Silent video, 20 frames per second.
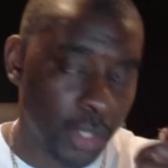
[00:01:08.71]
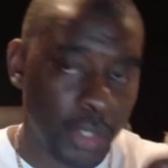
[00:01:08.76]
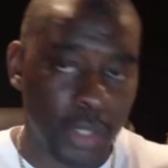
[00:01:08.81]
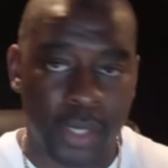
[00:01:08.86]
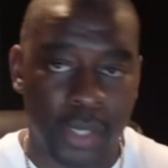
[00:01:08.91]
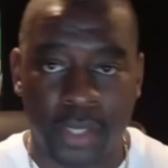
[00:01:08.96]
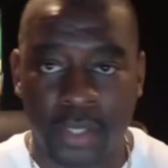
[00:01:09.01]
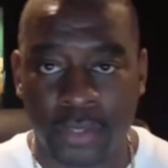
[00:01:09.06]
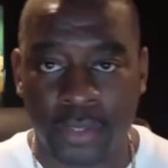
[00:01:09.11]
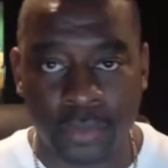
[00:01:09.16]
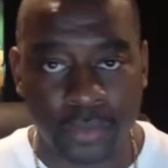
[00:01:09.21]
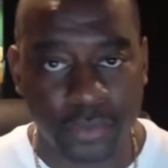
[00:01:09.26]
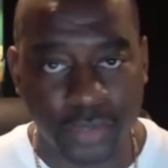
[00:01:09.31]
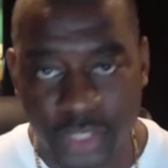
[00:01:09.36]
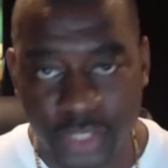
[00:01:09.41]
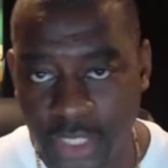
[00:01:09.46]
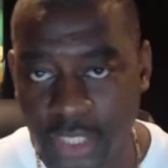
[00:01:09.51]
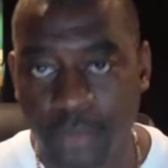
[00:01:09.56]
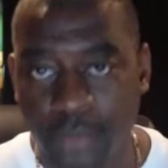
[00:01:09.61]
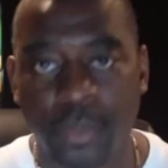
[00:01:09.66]
and
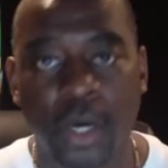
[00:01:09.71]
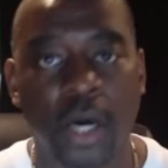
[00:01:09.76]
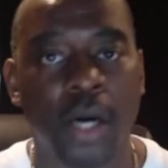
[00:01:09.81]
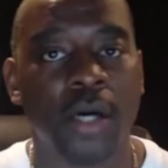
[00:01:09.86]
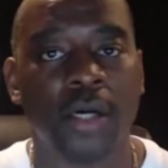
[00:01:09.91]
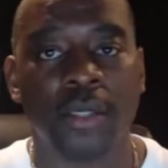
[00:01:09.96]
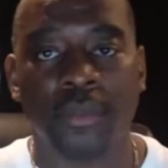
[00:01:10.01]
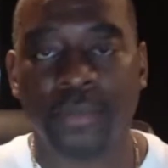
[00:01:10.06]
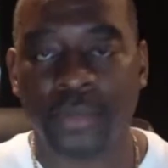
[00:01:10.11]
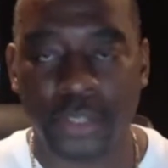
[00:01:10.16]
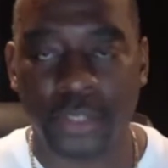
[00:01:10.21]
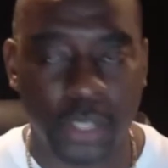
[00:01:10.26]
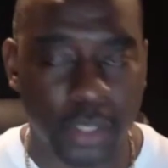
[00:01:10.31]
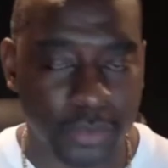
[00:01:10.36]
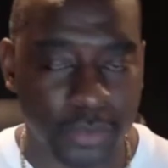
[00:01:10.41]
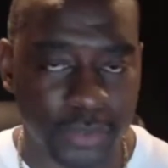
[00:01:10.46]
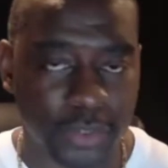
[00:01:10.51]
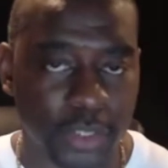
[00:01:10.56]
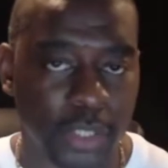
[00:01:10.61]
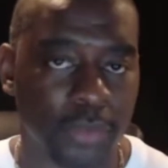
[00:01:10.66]
team hubs and all
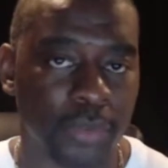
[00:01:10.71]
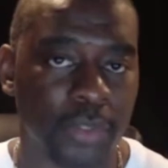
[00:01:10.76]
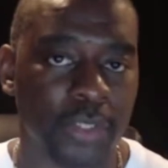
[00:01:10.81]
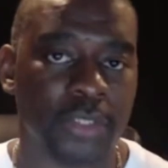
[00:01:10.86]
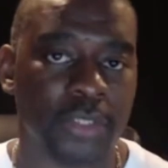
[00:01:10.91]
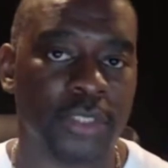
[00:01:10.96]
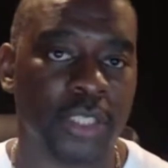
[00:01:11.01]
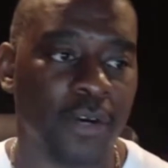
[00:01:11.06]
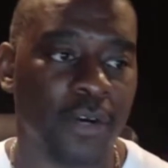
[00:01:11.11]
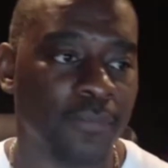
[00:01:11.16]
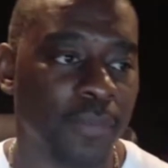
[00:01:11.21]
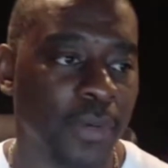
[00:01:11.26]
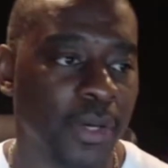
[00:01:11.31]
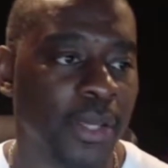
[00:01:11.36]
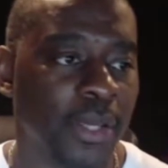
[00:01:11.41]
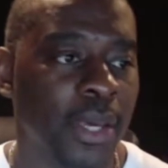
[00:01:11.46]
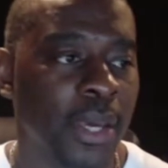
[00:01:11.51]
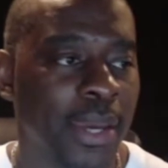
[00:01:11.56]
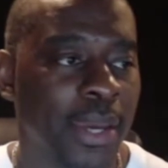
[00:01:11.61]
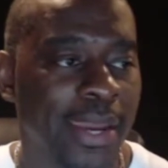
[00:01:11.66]
this other good stuff.
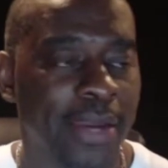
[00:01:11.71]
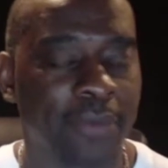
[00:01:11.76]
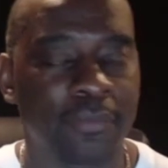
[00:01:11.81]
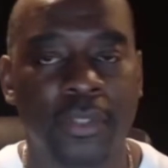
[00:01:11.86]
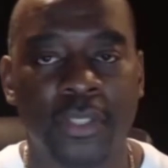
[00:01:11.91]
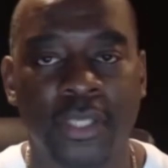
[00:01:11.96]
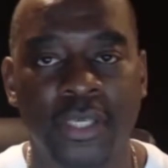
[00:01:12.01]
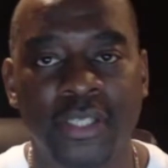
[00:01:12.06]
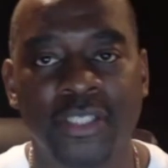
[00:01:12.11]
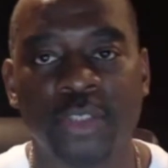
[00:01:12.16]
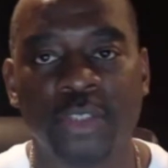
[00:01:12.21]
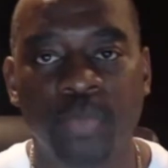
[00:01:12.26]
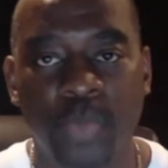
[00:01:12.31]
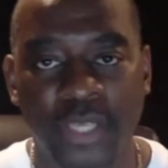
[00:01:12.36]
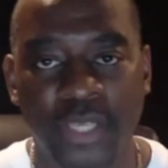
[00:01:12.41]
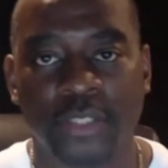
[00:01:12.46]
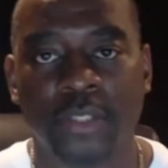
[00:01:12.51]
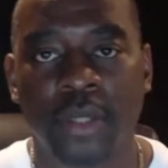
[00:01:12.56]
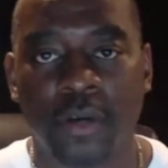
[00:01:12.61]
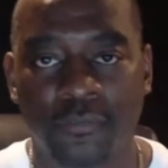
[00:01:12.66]
But everything is
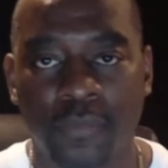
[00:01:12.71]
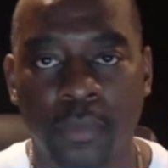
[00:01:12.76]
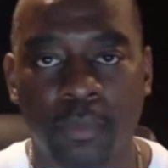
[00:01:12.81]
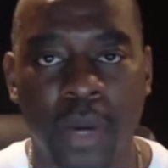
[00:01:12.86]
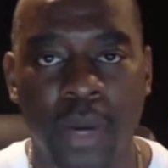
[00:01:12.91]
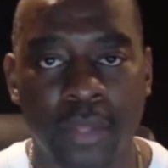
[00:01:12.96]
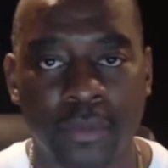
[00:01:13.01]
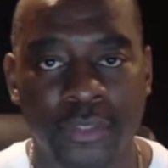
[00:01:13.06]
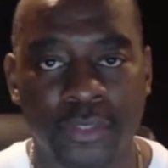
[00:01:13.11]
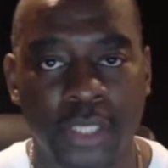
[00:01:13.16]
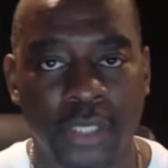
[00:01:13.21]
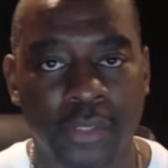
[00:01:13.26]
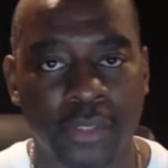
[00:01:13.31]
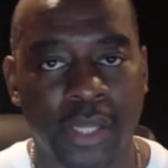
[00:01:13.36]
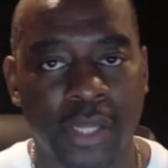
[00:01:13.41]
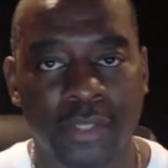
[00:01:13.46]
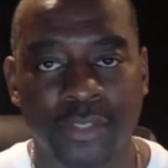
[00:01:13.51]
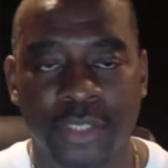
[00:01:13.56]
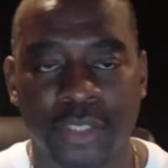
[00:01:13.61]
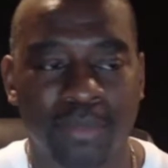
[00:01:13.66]
based off the modern
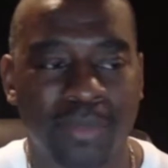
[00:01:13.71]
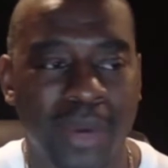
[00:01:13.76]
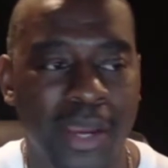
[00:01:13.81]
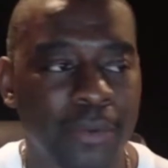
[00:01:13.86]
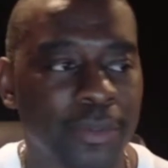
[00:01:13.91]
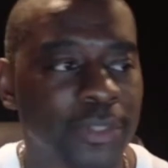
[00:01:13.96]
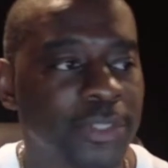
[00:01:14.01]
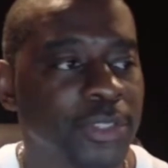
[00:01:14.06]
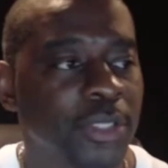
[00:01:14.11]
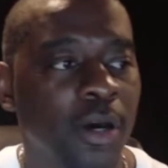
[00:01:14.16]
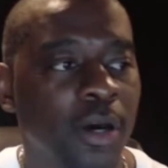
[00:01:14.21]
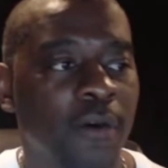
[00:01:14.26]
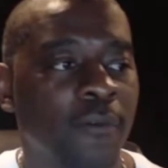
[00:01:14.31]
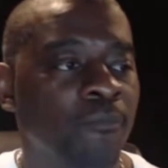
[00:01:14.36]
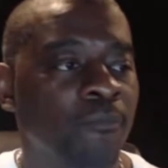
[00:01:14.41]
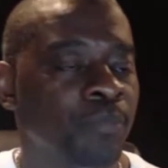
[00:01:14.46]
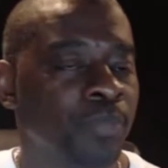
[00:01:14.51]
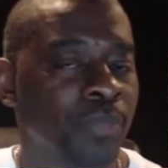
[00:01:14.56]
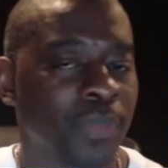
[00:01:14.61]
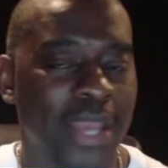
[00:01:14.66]
technology. Microsoft
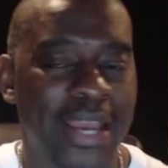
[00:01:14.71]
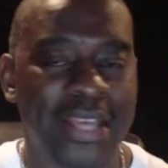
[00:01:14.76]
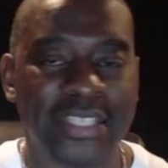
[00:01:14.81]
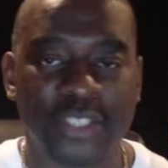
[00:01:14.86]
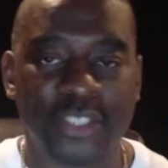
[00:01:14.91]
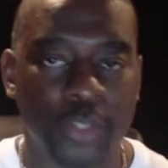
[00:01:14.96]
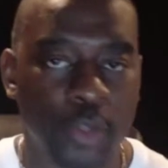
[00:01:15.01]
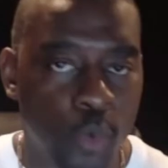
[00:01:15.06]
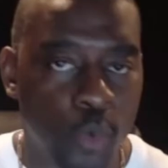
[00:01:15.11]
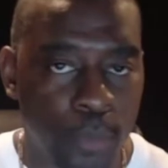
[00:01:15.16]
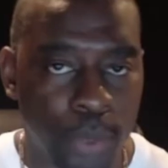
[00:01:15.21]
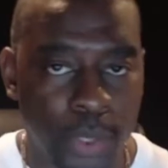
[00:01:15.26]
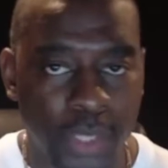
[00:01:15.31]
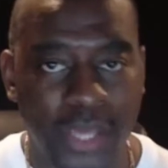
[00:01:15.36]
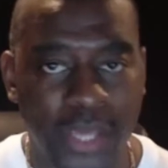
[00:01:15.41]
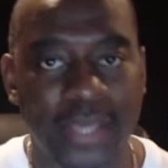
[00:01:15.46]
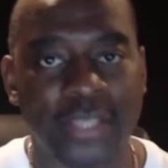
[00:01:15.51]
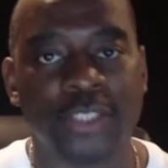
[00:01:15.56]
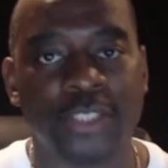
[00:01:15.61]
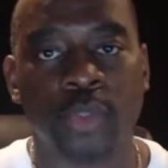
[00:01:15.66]
has no
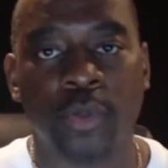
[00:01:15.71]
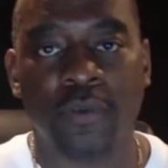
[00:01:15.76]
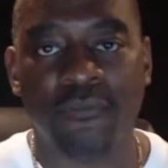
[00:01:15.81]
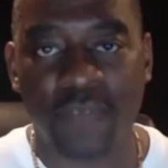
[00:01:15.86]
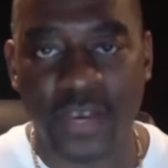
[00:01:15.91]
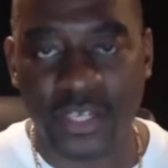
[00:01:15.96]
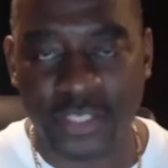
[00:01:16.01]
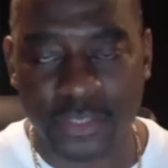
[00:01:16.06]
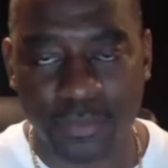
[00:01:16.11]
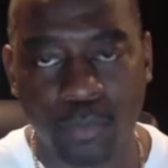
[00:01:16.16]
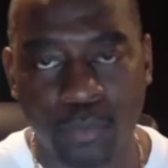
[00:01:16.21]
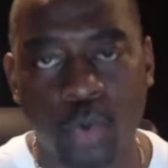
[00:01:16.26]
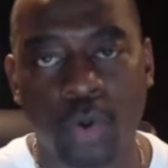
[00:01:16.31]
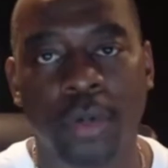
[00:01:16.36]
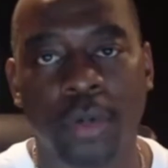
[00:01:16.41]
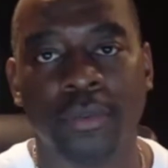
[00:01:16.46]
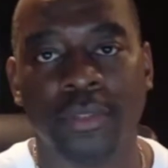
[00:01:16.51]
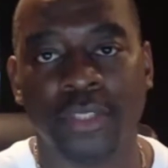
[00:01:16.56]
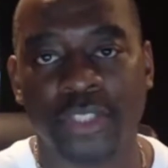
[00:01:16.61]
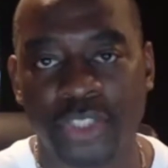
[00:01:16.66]
plans to invest more
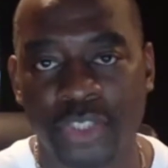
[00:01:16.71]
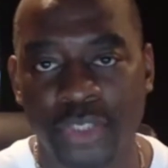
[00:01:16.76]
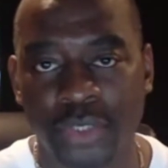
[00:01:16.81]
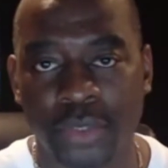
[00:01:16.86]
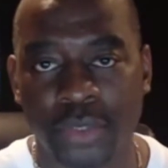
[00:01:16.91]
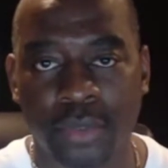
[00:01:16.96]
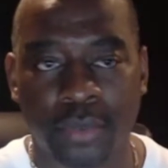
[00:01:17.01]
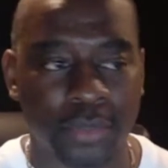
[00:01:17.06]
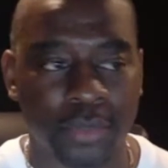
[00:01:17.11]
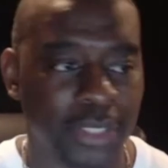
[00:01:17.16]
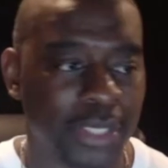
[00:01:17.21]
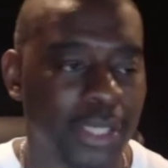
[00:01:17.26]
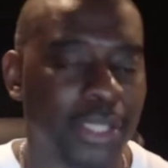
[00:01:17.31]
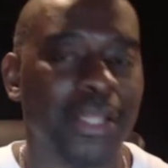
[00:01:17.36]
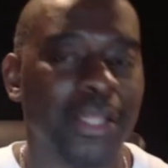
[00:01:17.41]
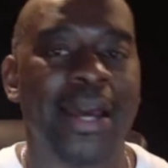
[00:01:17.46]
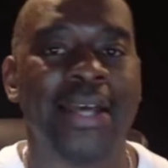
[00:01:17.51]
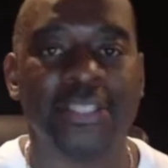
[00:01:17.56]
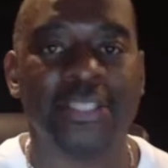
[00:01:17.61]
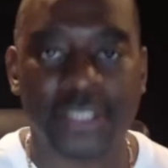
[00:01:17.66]
on the
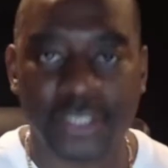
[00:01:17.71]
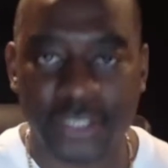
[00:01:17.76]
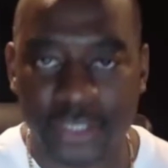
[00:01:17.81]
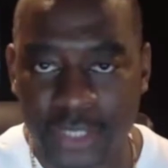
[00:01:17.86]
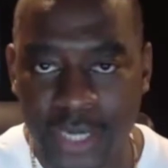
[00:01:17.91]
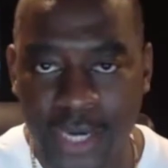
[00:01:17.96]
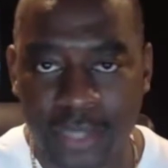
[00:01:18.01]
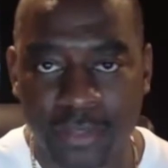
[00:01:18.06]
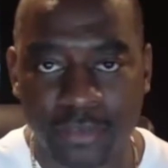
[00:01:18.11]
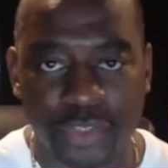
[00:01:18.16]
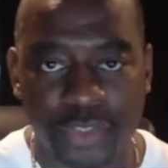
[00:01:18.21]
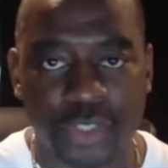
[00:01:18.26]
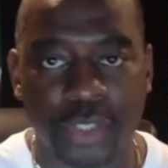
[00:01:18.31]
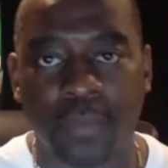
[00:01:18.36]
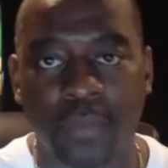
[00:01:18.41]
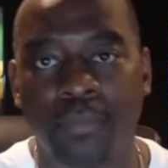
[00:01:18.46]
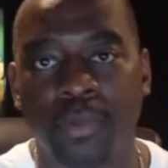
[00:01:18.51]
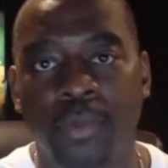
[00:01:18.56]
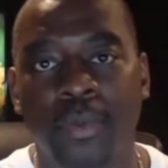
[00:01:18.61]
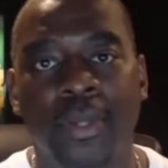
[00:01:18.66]
classic side of
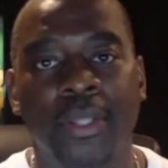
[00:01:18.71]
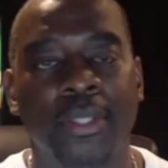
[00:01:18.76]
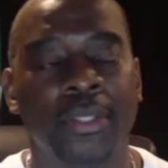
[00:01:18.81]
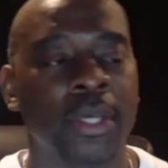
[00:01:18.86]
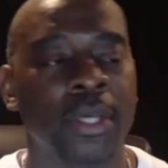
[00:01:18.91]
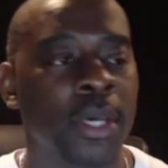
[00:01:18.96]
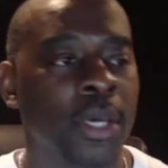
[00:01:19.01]
SharePoint.